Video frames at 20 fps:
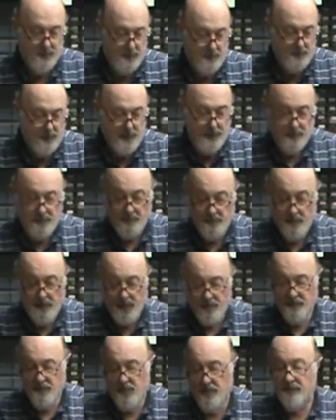my
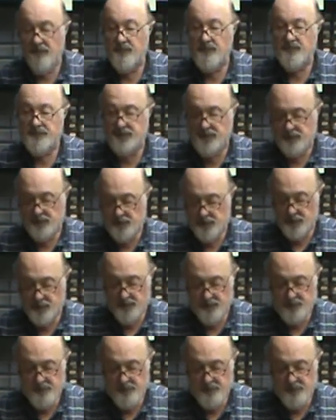preference is to use